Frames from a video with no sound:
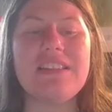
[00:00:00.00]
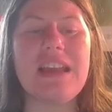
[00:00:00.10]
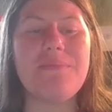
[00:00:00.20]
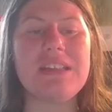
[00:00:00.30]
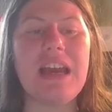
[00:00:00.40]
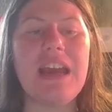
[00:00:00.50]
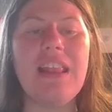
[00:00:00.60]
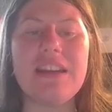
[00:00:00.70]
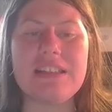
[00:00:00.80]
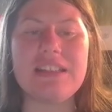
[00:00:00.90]
same
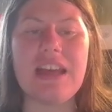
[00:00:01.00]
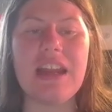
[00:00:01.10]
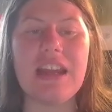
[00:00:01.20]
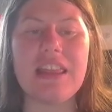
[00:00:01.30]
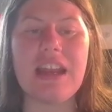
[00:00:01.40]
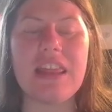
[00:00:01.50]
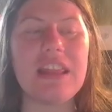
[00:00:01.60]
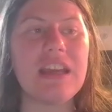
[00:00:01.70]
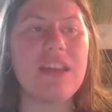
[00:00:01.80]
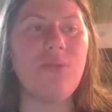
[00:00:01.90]
style and aesthetic that I
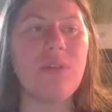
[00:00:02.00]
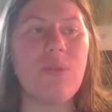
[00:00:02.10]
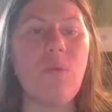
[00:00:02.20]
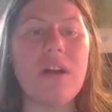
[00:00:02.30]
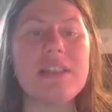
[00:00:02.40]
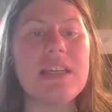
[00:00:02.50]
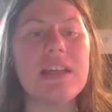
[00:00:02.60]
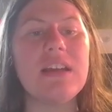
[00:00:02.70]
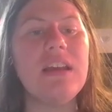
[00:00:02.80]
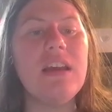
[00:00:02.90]
think you were
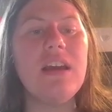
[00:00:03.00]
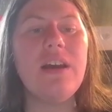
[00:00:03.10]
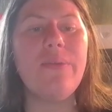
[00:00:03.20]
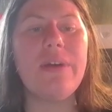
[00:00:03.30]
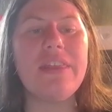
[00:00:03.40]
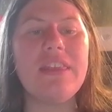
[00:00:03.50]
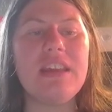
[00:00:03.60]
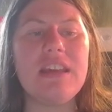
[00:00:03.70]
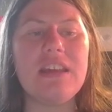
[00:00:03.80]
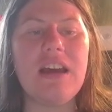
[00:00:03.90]
wanting, with
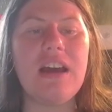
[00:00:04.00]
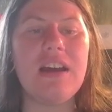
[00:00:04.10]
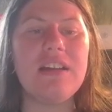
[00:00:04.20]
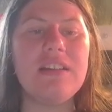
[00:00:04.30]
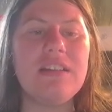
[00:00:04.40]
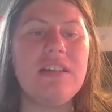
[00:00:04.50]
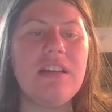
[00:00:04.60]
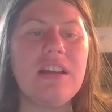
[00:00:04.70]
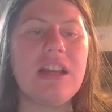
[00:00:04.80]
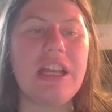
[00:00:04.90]
the
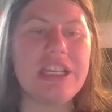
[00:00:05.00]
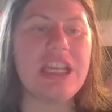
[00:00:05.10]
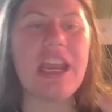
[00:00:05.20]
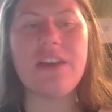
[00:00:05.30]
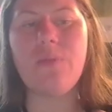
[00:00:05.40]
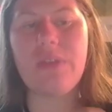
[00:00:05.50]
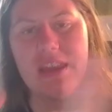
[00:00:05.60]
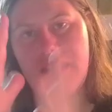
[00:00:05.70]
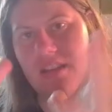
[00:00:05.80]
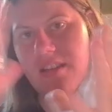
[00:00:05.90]
contained
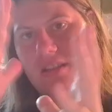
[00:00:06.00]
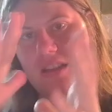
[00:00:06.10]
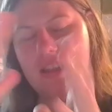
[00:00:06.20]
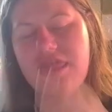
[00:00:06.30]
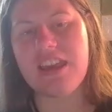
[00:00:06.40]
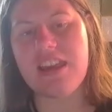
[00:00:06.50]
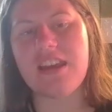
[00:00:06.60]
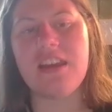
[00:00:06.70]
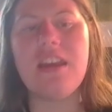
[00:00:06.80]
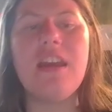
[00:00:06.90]
within a
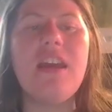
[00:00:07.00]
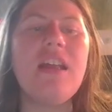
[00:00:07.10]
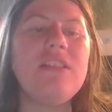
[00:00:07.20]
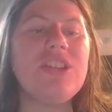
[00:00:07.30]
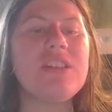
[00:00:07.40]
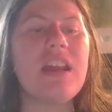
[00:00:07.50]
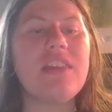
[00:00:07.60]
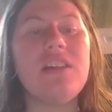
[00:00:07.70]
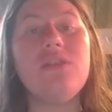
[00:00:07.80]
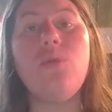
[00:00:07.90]
thing, just
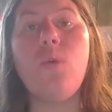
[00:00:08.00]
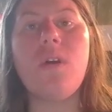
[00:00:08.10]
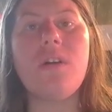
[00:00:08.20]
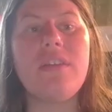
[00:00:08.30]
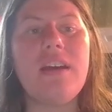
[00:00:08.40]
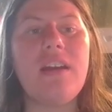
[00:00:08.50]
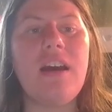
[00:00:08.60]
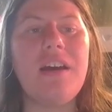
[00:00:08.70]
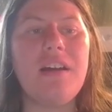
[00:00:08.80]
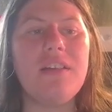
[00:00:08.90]
like the door that
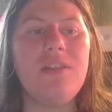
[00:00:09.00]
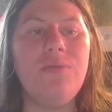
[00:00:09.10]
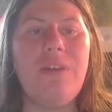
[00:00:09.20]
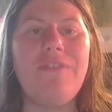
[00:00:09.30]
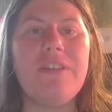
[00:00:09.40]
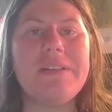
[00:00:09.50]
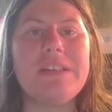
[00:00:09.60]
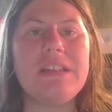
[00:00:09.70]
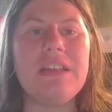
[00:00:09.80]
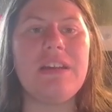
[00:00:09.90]
you
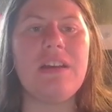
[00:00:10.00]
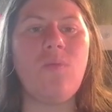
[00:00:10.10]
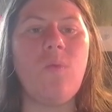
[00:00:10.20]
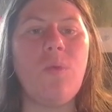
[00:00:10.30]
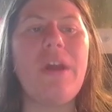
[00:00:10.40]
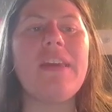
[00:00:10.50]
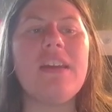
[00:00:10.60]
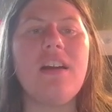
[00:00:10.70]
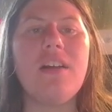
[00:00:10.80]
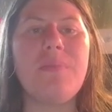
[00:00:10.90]
referenced in
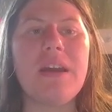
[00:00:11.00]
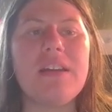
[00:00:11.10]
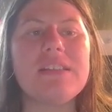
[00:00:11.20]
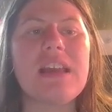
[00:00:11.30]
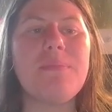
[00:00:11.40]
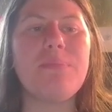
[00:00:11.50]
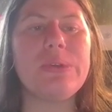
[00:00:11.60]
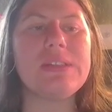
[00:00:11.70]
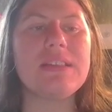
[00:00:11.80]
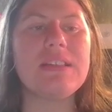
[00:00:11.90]
liking on my
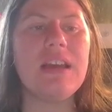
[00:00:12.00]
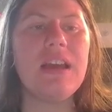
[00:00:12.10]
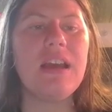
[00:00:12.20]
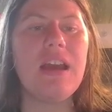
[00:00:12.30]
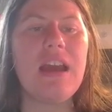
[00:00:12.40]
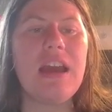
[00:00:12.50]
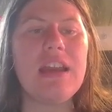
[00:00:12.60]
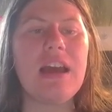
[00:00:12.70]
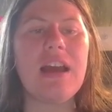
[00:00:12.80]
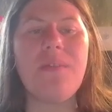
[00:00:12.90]
examples.
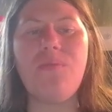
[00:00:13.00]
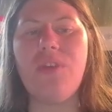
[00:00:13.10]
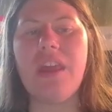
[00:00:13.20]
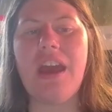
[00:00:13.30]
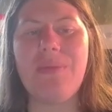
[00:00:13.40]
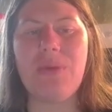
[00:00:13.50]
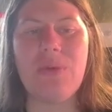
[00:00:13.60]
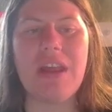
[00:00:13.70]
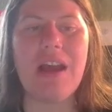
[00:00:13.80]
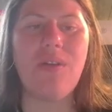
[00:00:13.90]
And I'm really happy
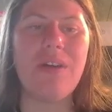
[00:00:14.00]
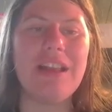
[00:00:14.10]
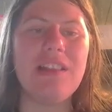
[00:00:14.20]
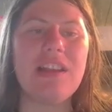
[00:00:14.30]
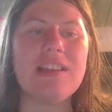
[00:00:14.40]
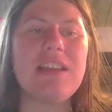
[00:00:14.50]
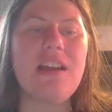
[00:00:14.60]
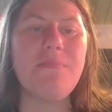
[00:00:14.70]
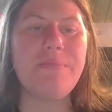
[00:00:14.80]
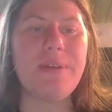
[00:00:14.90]
with how it links
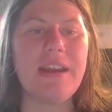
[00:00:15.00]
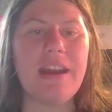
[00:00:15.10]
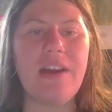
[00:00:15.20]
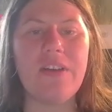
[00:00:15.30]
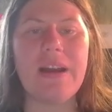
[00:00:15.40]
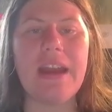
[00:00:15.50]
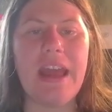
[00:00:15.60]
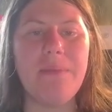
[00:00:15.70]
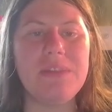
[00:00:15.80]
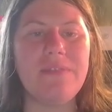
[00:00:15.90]
up and how it kind
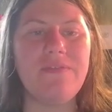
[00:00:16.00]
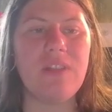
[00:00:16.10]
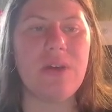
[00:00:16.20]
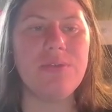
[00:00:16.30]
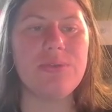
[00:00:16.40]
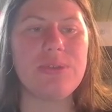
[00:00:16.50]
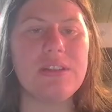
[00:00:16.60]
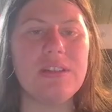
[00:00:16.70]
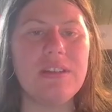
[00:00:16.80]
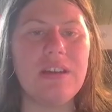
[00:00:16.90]
of ebbs and
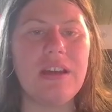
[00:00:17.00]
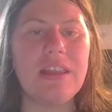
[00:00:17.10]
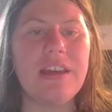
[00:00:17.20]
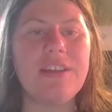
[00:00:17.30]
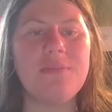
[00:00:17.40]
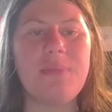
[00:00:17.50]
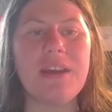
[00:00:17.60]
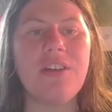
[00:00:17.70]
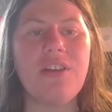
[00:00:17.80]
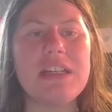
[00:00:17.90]
flows. I think it'll
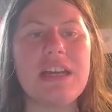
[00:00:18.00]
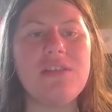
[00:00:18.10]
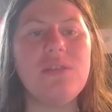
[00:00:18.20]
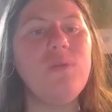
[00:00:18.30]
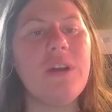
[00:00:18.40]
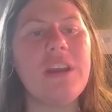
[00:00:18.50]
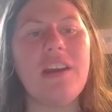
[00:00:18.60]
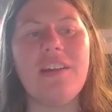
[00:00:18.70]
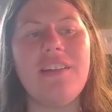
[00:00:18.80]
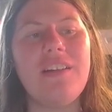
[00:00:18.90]
make a great tattoo for
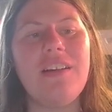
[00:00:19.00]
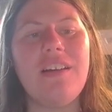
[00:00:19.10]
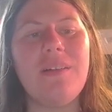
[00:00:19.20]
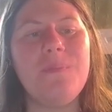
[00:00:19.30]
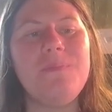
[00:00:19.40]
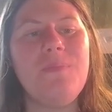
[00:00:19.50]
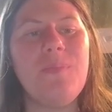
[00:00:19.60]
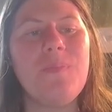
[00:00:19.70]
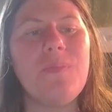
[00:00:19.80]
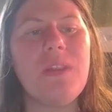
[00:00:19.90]
you.
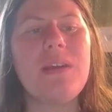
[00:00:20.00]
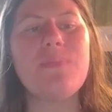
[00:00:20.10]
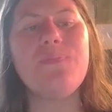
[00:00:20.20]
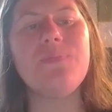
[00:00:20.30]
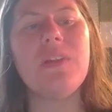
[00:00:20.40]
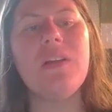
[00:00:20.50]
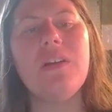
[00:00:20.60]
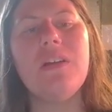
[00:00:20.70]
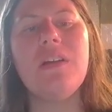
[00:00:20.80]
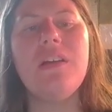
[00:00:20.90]
Yeah.
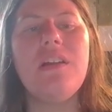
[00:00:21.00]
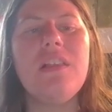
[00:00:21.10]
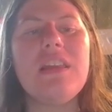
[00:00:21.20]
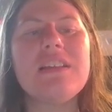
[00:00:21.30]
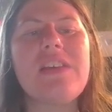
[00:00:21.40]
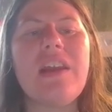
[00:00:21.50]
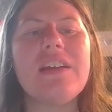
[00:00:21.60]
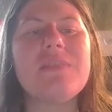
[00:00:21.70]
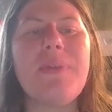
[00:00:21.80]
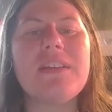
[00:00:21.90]
Things that I
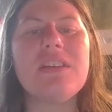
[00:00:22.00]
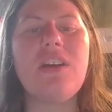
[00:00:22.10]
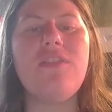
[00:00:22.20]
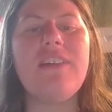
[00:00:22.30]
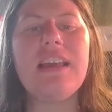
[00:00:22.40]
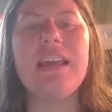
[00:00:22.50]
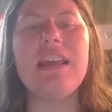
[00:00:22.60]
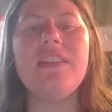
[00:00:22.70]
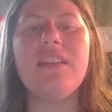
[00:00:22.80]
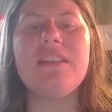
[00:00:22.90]
expect to go
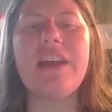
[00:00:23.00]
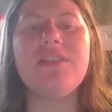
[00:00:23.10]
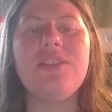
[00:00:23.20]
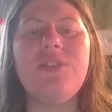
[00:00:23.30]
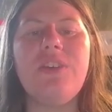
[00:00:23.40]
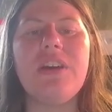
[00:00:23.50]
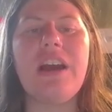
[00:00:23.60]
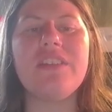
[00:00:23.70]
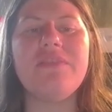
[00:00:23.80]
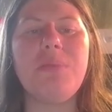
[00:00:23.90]
funky in the tattoo and
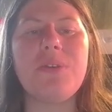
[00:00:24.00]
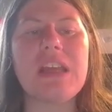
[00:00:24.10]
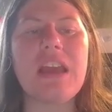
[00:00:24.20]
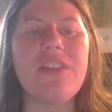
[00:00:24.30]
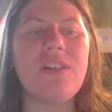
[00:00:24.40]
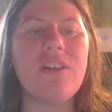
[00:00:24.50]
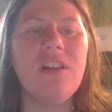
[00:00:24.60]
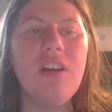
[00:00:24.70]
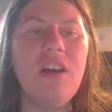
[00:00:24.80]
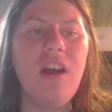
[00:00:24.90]
kind of blur
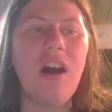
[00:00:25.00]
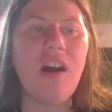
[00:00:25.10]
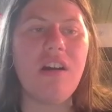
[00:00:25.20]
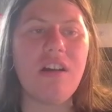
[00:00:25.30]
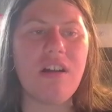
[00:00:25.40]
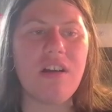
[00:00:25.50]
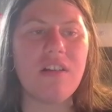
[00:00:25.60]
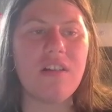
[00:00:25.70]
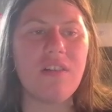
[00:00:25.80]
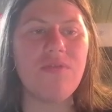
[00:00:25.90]
together
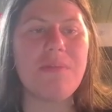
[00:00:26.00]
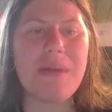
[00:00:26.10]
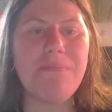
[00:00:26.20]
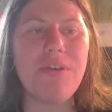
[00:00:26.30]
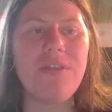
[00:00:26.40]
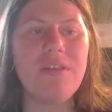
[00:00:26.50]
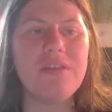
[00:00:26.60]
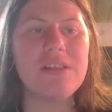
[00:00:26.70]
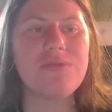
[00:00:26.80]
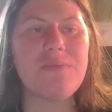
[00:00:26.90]
are remember.
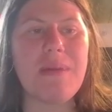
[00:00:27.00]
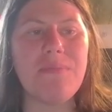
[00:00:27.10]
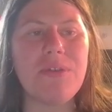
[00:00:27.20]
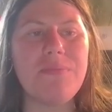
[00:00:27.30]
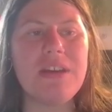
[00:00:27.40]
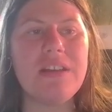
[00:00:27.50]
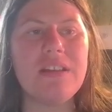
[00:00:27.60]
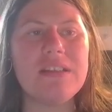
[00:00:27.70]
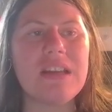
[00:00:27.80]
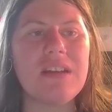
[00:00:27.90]
This remember bit
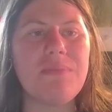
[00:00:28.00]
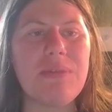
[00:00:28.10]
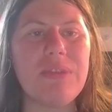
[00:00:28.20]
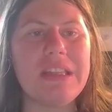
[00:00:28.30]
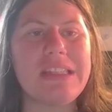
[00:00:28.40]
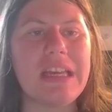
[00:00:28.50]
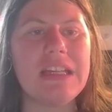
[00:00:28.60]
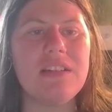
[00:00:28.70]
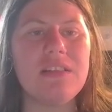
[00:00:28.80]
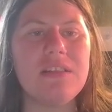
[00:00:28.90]
is going to be really
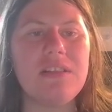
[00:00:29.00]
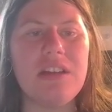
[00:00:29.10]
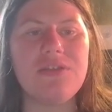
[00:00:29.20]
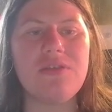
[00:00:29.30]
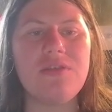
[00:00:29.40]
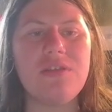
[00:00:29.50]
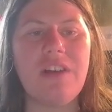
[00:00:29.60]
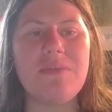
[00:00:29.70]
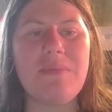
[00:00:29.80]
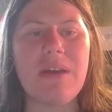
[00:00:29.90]
tight and
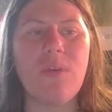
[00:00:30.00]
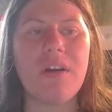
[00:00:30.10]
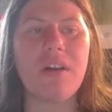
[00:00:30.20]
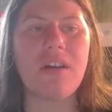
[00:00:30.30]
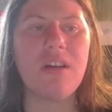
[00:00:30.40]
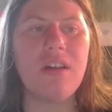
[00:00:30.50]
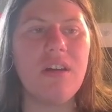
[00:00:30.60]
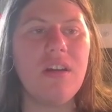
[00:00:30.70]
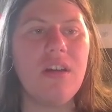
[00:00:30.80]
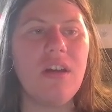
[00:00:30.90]
tough to make work.
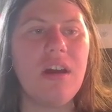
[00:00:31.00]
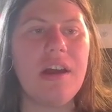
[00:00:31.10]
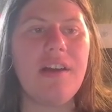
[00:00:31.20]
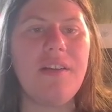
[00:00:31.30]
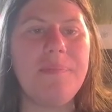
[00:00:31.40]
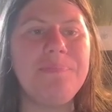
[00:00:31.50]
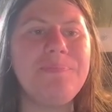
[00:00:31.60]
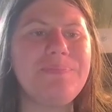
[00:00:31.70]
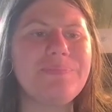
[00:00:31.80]
I